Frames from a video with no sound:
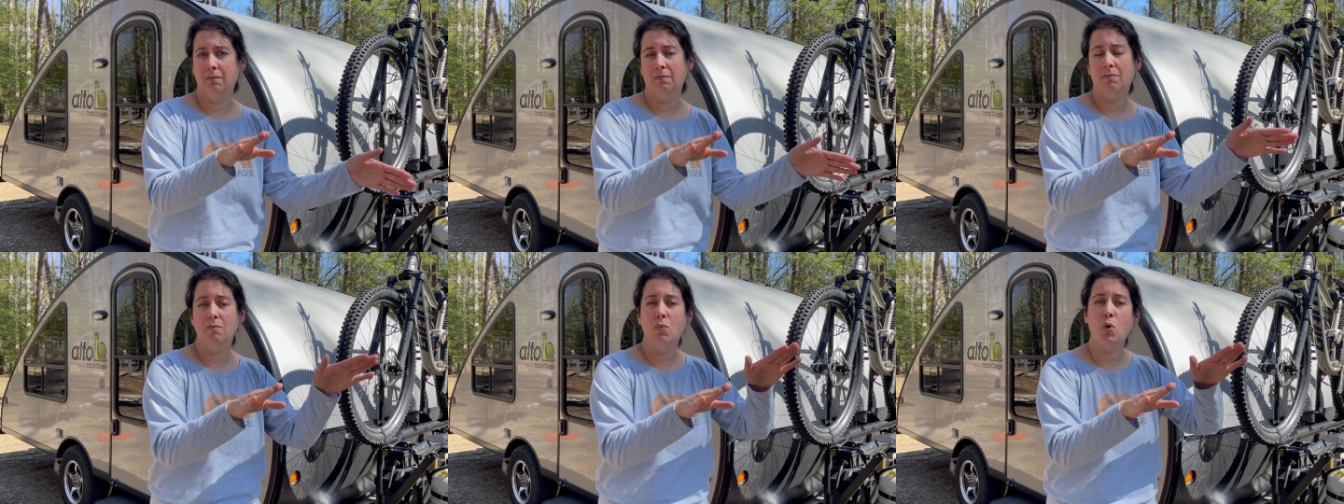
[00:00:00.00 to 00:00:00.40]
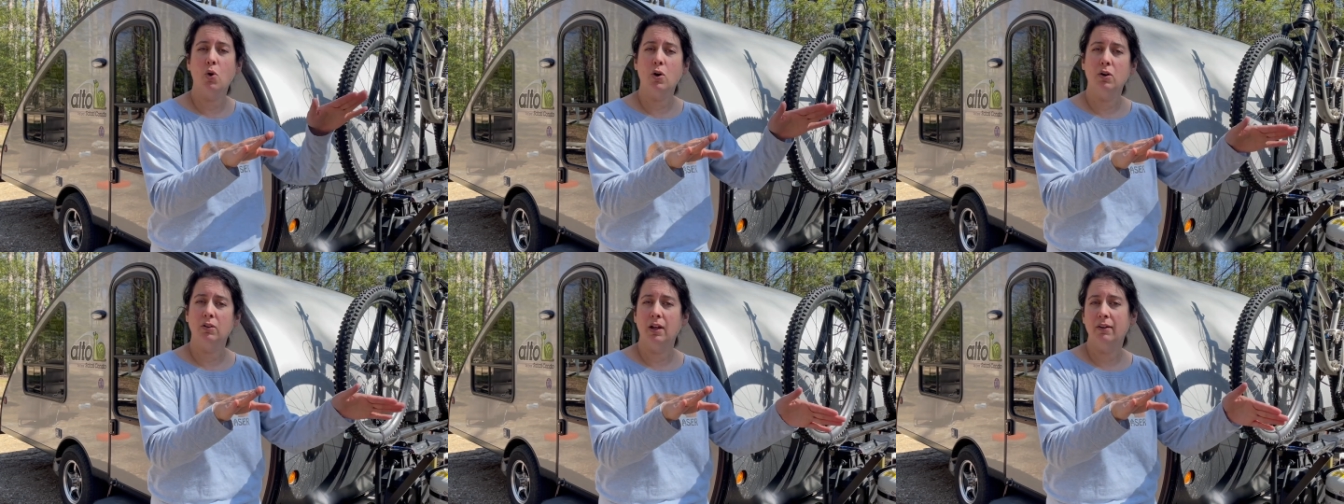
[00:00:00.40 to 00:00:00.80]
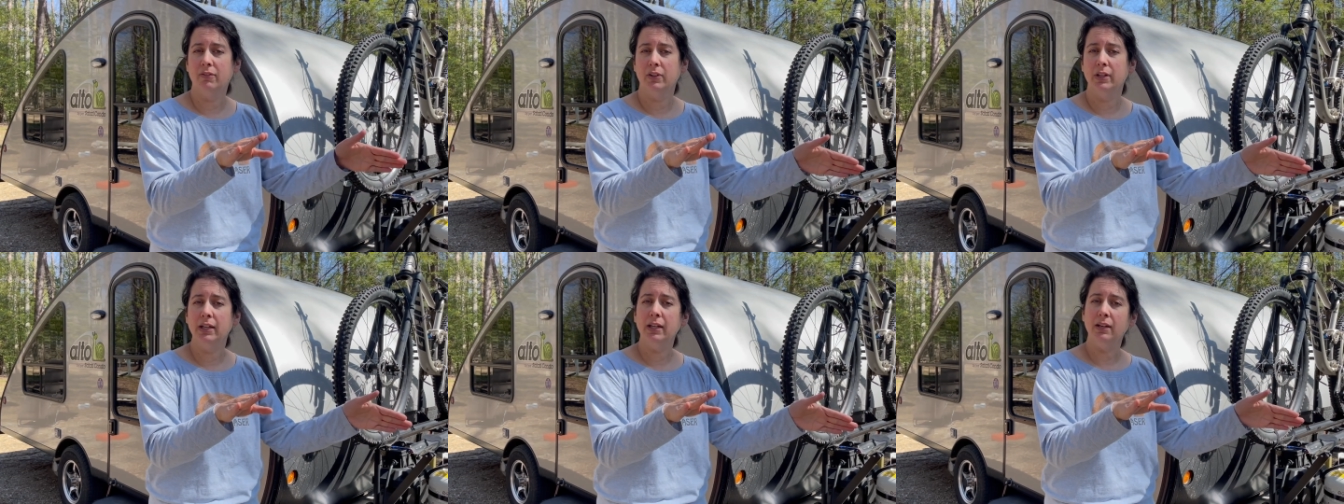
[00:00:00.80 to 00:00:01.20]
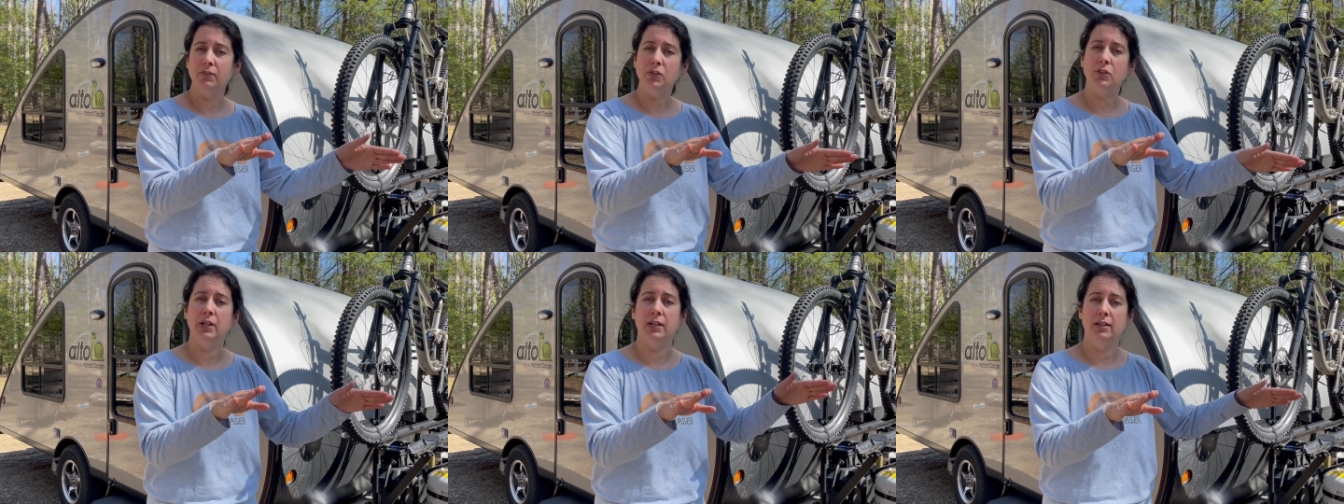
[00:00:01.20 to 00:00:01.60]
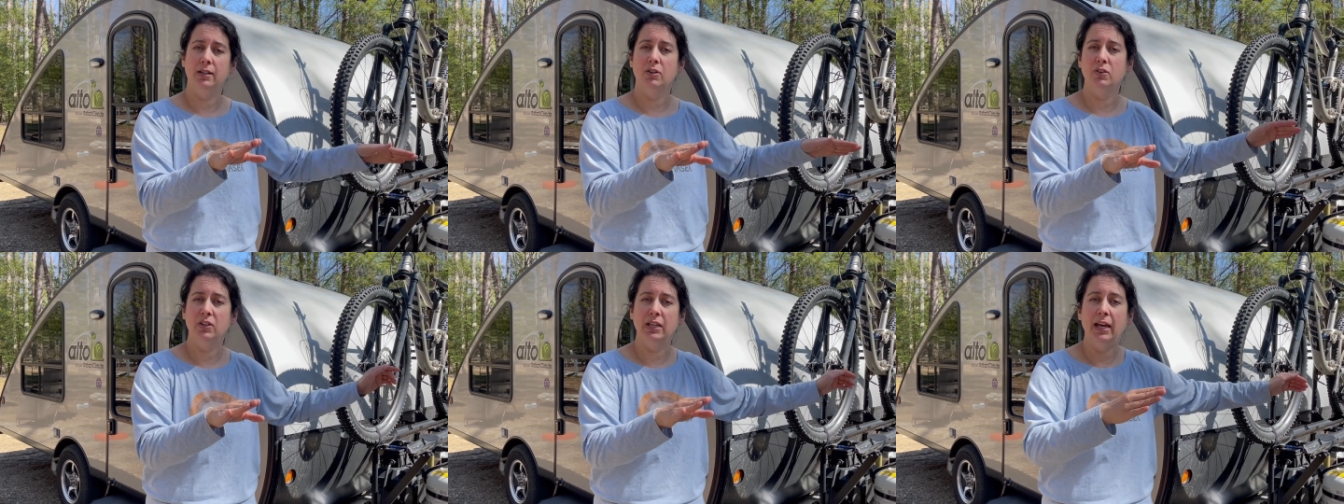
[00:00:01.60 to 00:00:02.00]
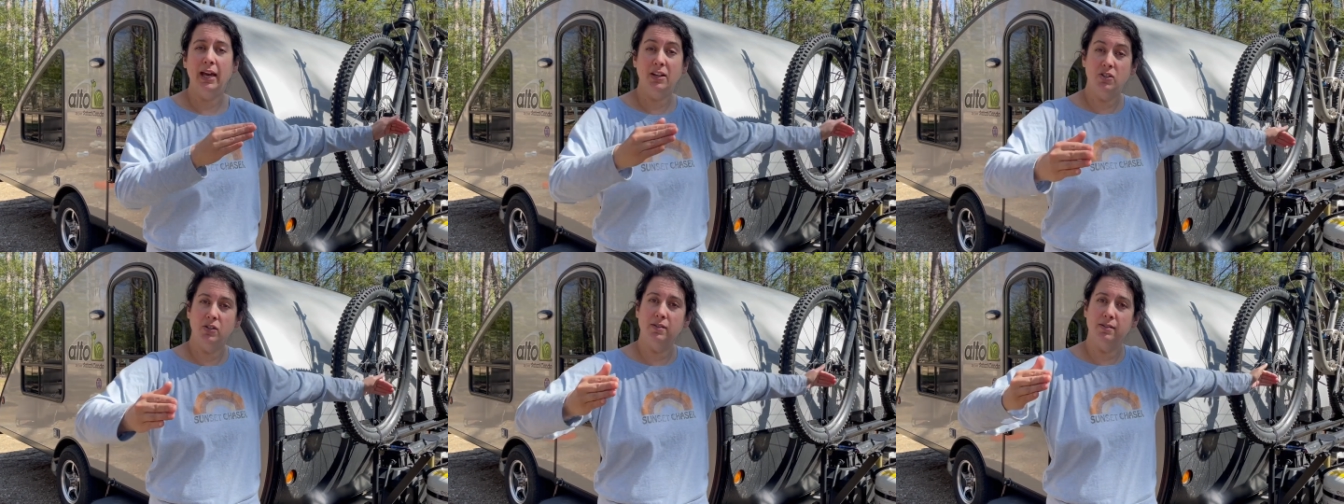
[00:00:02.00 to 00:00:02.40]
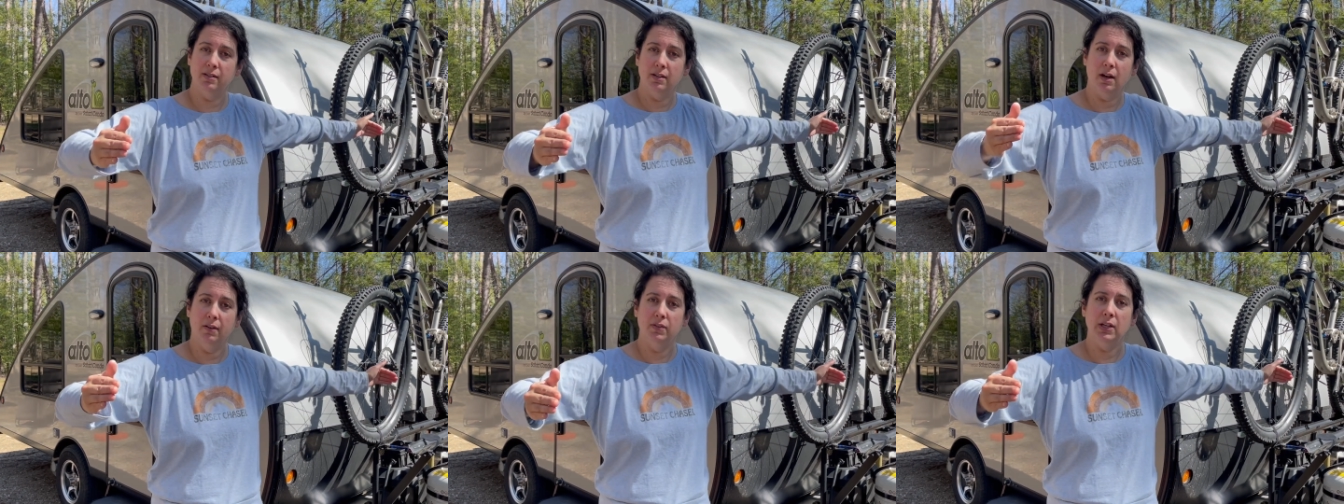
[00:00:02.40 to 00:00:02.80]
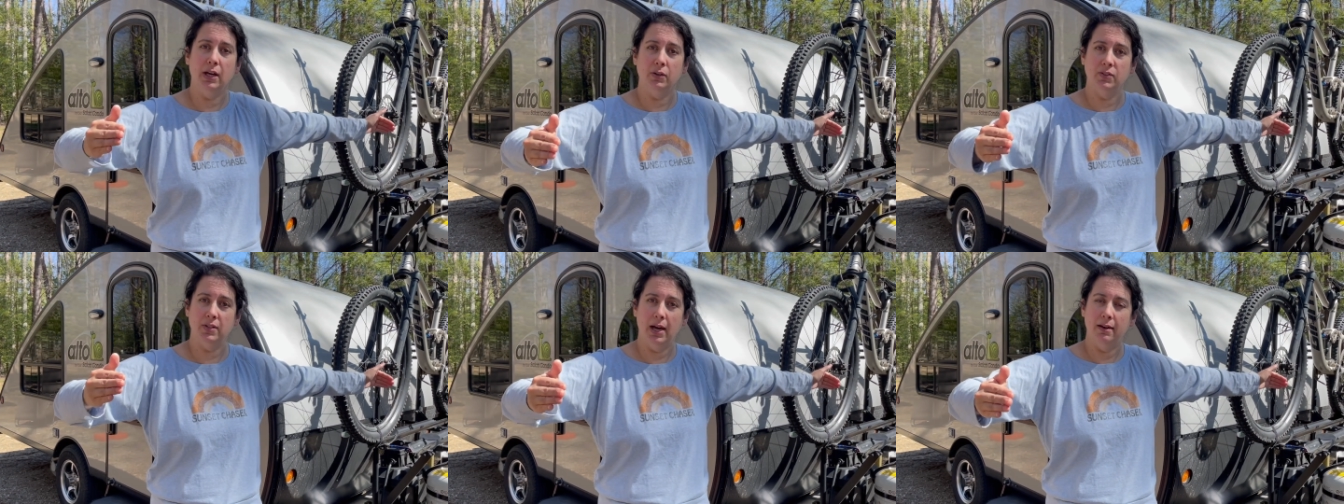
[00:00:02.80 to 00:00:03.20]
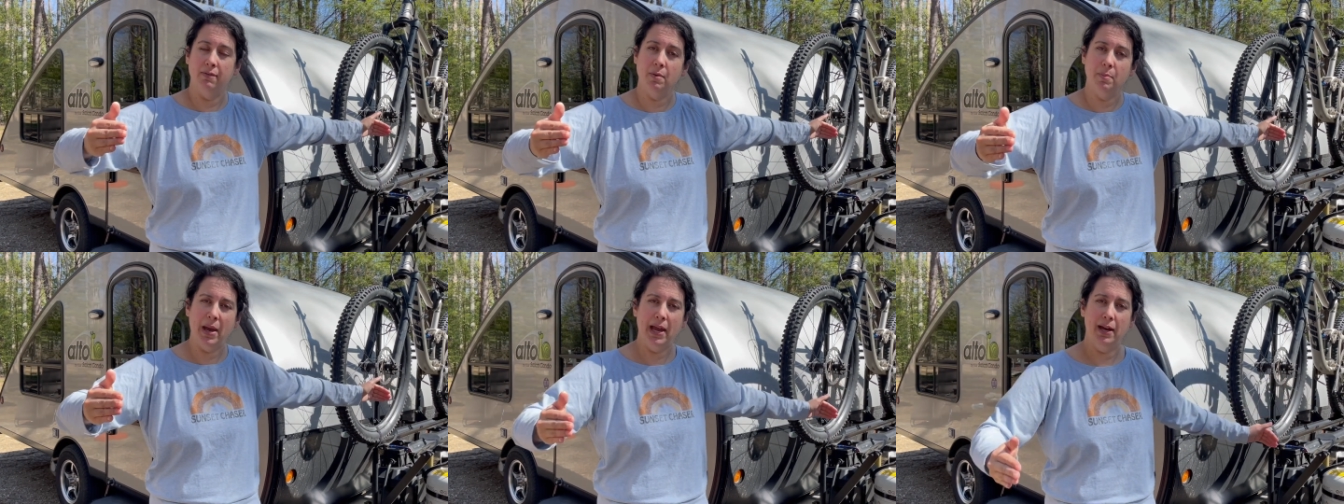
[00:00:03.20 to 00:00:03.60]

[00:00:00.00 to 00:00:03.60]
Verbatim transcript: more leveling if you get near the edges of the outside of the pad.